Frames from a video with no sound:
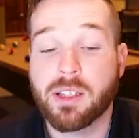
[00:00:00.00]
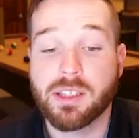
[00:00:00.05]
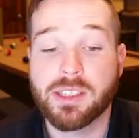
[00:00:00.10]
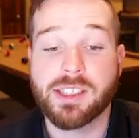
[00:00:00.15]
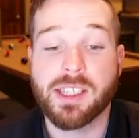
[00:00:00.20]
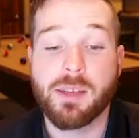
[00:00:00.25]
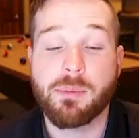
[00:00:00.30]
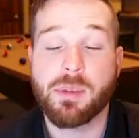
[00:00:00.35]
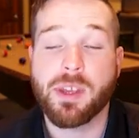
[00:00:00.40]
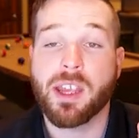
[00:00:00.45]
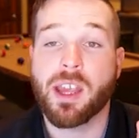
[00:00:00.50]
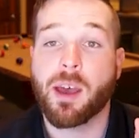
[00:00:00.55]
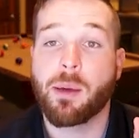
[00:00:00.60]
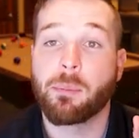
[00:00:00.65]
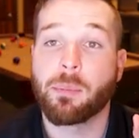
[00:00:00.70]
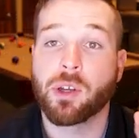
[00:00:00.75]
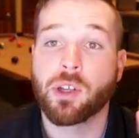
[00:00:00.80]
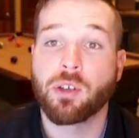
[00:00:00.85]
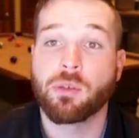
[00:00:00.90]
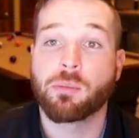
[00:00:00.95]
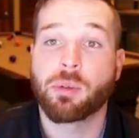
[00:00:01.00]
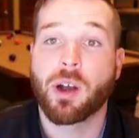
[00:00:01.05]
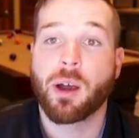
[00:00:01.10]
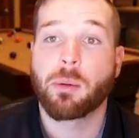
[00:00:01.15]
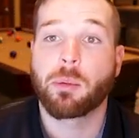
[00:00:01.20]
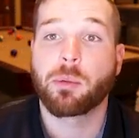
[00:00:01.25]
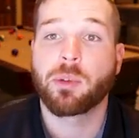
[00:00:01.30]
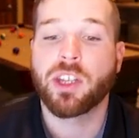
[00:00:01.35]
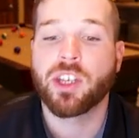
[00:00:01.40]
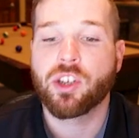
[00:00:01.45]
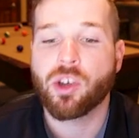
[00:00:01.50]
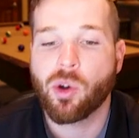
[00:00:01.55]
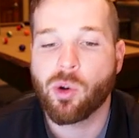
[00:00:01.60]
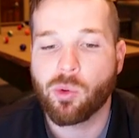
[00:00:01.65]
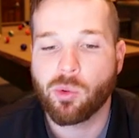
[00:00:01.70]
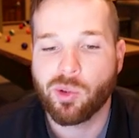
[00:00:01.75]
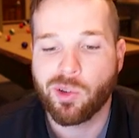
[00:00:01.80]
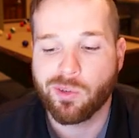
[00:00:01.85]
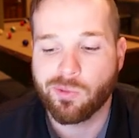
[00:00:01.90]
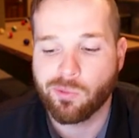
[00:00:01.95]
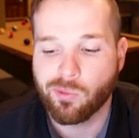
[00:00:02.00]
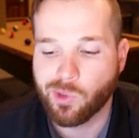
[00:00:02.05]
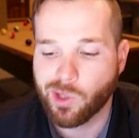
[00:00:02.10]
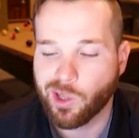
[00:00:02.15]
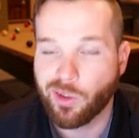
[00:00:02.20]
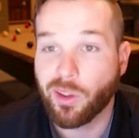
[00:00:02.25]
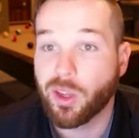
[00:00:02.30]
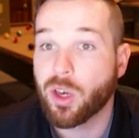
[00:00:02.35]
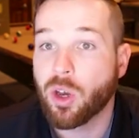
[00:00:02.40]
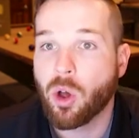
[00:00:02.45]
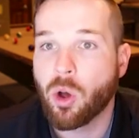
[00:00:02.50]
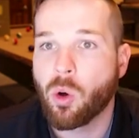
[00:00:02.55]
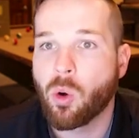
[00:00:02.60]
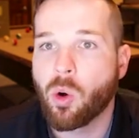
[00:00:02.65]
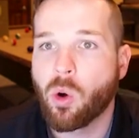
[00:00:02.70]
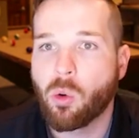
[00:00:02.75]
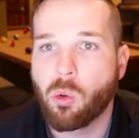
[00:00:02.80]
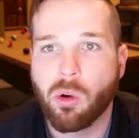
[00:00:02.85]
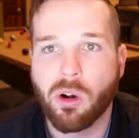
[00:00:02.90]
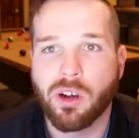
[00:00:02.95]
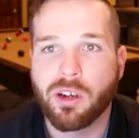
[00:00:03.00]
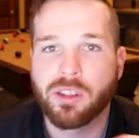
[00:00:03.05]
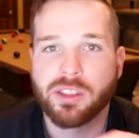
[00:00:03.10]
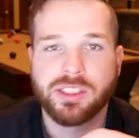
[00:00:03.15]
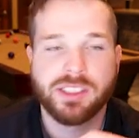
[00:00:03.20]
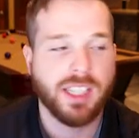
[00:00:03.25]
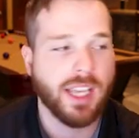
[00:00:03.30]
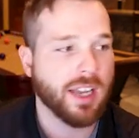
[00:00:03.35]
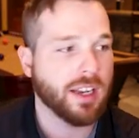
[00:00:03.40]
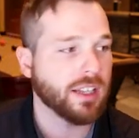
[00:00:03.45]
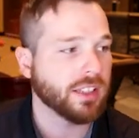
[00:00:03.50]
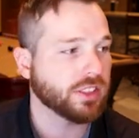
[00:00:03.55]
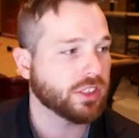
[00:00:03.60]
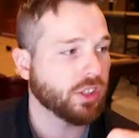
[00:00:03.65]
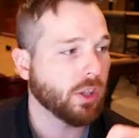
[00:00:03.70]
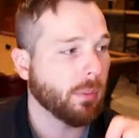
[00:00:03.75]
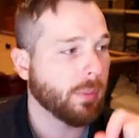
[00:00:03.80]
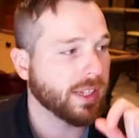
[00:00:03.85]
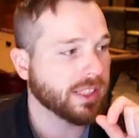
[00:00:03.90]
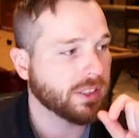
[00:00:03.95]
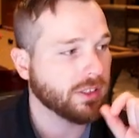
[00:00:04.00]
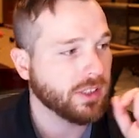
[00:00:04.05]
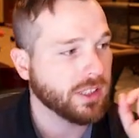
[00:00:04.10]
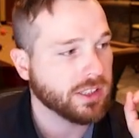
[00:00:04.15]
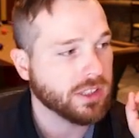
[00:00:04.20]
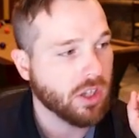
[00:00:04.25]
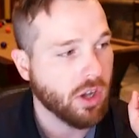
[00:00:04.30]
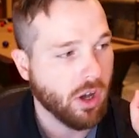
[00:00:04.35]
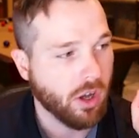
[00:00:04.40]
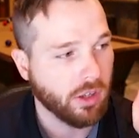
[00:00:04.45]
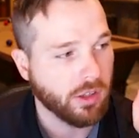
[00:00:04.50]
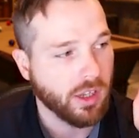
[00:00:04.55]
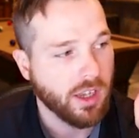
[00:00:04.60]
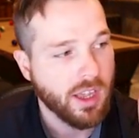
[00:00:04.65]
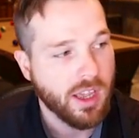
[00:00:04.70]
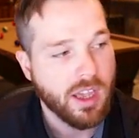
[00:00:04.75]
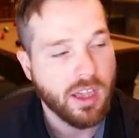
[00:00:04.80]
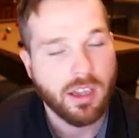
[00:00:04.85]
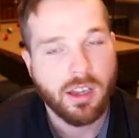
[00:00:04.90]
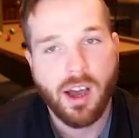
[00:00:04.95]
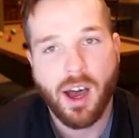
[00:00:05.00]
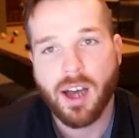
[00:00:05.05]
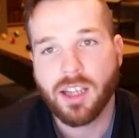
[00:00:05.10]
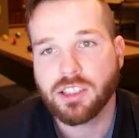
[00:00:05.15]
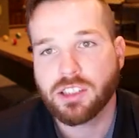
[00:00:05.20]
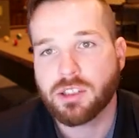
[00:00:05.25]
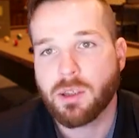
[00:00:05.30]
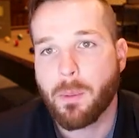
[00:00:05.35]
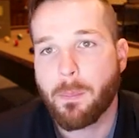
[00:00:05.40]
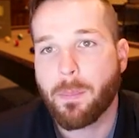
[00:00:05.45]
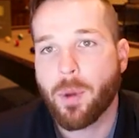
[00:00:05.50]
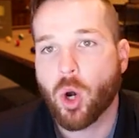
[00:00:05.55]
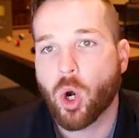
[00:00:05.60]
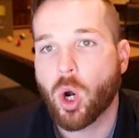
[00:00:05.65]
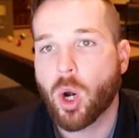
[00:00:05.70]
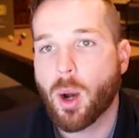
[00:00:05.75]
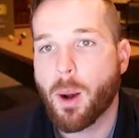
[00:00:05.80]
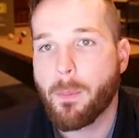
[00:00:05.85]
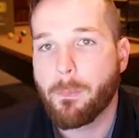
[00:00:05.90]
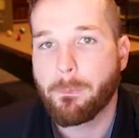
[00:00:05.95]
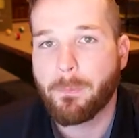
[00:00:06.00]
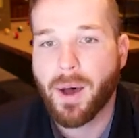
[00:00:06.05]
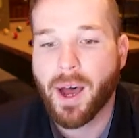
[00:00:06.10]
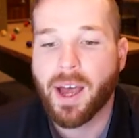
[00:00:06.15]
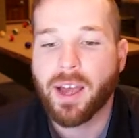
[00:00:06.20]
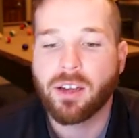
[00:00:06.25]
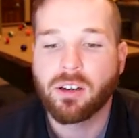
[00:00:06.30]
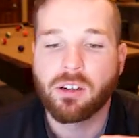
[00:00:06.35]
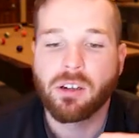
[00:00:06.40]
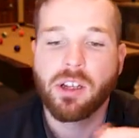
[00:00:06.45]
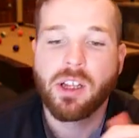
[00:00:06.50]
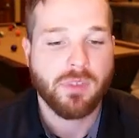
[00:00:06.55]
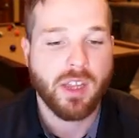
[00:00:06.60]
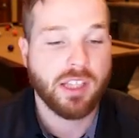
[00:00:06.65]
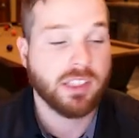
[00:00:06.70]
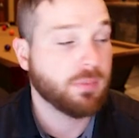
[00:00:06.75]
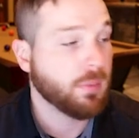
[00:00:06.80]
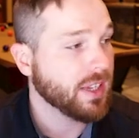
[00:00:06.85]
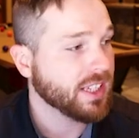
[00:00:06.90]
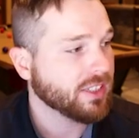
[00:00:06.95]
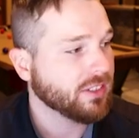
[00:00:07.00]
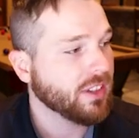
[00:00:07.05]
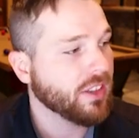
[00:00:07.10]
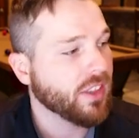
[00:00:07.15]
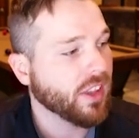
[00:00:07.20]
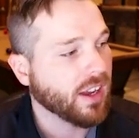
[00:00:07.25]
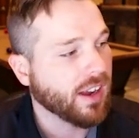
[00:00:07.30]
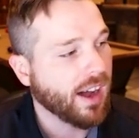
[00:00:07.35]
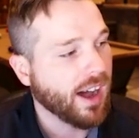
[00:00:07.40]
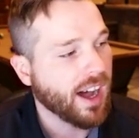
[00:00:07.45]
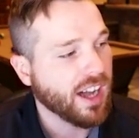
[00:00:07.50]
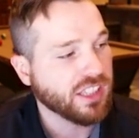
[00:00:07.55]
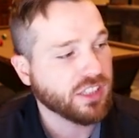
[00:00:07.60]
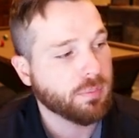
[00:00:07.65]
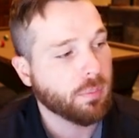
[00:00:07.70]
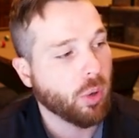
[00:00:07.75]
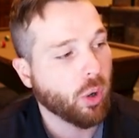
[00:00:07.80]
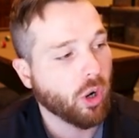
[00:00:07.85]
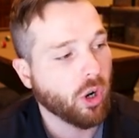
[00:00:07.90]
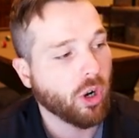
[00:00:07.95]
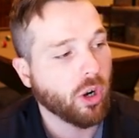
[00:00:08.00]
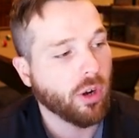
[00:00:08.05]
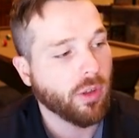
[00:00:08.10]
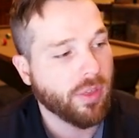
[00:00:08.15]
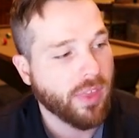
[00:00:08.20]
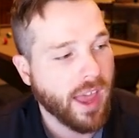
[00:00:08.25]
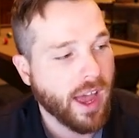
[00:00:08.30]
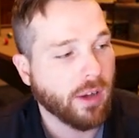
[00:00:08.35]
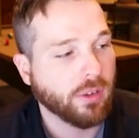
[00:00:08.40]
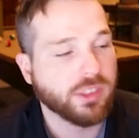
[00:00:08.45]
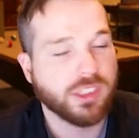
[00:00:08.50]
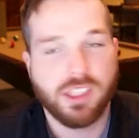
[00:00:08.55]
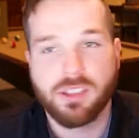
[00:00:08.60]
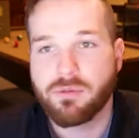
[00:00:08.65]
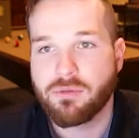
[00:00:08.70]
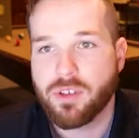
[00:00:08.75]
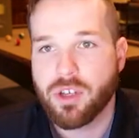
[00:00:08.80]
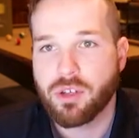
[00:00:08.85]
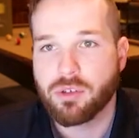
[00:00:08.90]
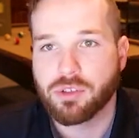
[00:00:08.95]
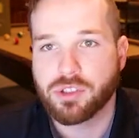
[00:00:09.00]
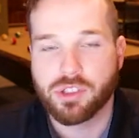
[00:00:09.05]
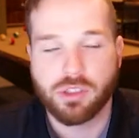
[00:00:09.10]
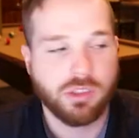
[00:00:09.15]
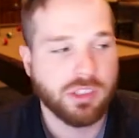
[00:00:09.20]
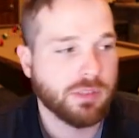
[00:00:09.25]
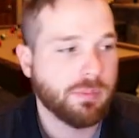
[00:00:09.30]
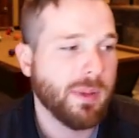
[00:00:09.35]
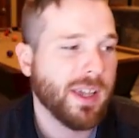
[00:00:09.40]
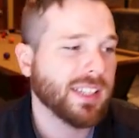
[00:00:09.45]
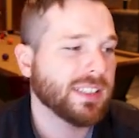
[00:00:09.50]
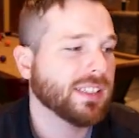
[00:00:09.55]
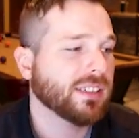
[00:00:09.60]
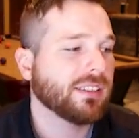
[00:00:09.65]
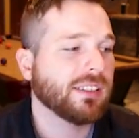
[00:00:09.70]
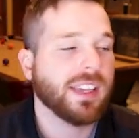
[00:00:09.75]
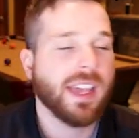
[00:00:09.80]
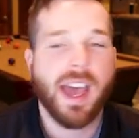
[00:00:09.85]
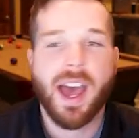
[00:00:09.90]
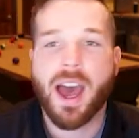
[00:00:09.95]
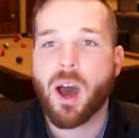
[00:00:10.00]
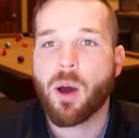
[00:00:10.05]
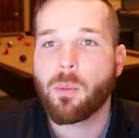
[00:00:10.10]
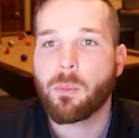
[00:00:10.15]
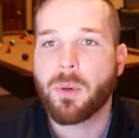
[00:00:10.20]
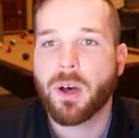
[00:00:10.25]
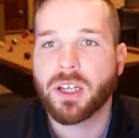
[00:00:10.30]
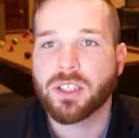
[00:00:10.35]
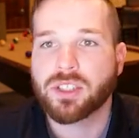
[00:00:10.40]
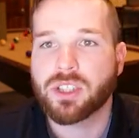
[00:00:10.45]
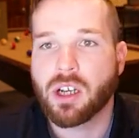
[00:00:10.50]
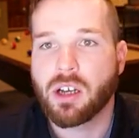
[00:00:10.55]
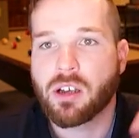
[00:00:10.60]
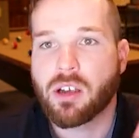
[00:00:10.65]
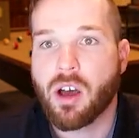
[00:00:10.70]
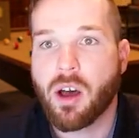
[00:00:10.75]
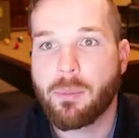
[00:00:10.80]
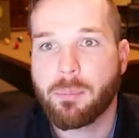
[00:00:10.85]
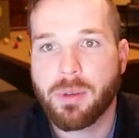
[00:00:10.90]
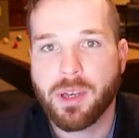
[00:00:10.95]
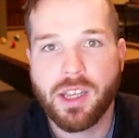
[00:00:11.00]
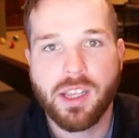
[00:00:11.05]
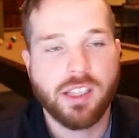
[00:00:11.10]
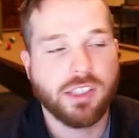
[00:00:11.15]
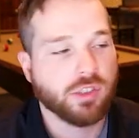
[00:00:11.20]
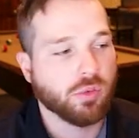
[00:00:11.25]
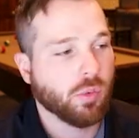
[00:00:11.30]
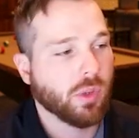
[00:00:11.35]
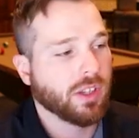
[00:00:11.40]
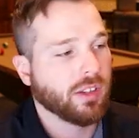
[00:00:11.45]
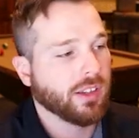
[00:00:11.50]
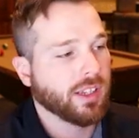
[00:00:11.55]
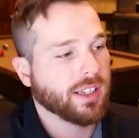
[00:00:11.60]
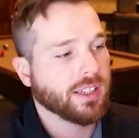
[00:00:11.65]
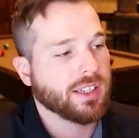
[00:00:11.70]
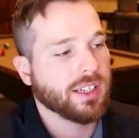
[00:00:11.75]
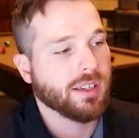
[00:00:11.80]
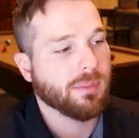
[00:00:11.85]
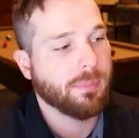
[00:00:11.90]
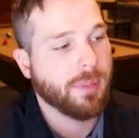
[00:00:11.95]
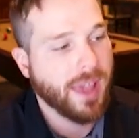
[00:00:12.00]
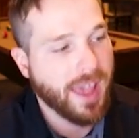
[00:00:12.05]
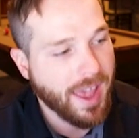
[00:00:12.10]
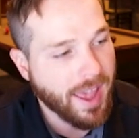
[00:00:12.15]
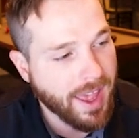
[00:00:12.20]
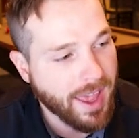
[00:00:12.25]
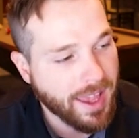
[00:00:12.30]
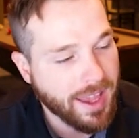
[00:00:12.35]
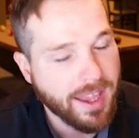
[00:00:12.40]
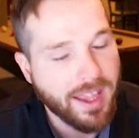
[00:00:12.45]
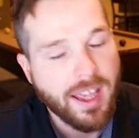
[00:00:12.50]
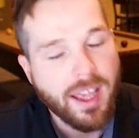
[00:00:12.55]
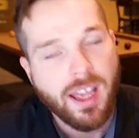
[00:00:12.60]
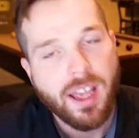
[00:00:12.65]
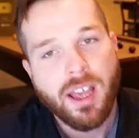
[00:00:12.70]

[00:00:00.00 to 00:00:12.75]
CPM, but you probably don't really know or understand it. So basically it's called cost per mile. It's basically the cost per 1,000 views. So it's basically how much a company is willing to pay,